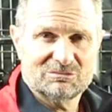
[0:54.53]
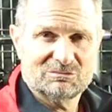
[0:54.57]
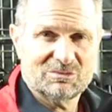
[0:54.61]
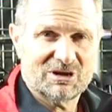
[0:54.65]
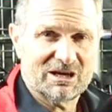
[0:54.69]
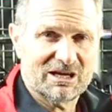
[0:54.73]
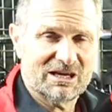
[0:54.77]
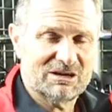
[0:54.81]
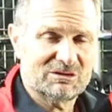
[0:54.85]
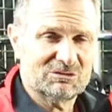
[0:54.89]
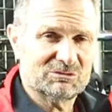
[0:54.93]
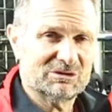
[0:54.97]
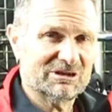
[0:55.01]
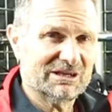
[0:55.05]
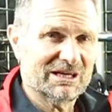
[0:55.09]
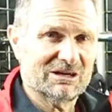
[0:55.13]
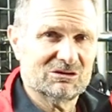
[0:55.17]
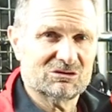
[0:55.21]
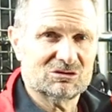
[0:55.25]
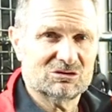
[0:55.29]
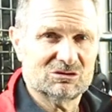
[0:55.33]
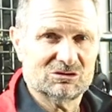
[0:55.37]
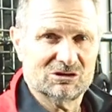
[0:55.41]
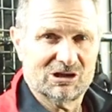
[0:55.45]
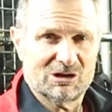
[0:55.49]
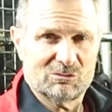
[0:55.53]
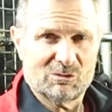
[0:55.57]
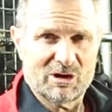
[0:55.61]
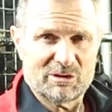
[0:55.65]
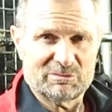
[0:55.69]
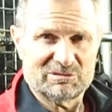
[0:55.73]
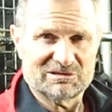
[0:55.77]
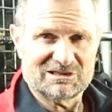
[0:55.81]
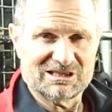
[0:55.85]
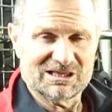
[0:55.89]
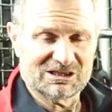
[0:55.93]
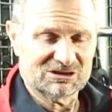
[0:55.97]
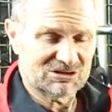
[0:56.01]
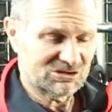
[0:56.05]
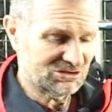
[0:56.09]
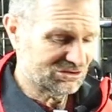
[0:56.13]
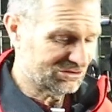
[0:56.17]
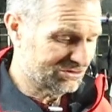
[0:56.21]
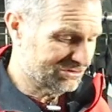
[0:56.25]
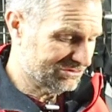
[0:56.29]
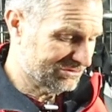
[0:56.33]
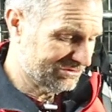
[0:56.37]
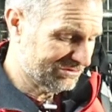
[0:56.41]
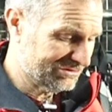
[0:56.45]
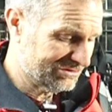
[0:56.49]
pair we now call our wear protection
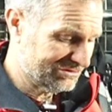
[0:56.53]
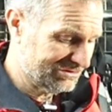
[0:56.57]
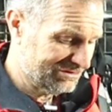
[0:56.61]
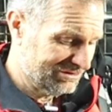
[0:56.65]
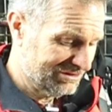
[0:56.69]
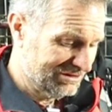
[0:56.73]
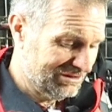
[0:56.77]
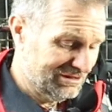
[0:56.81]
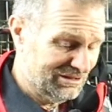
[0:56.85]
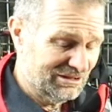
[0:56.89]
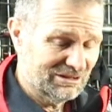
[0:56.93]
shorts.